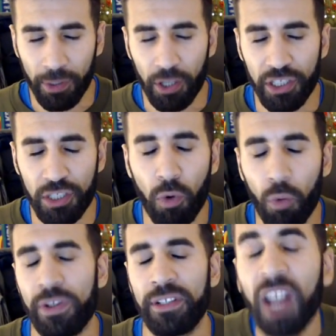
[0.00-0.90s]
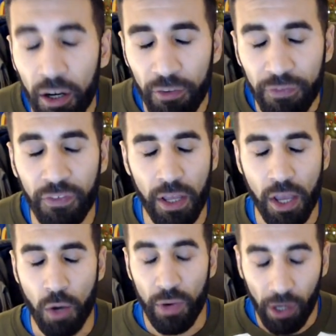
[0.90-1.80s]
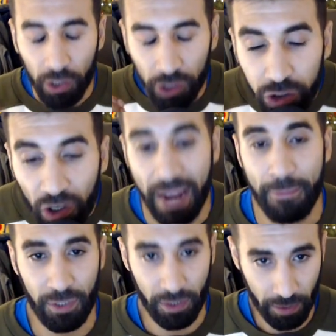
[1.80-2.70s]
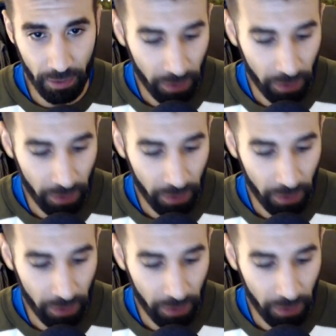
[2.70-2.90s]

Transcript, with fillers: because it's what we love, we are trapped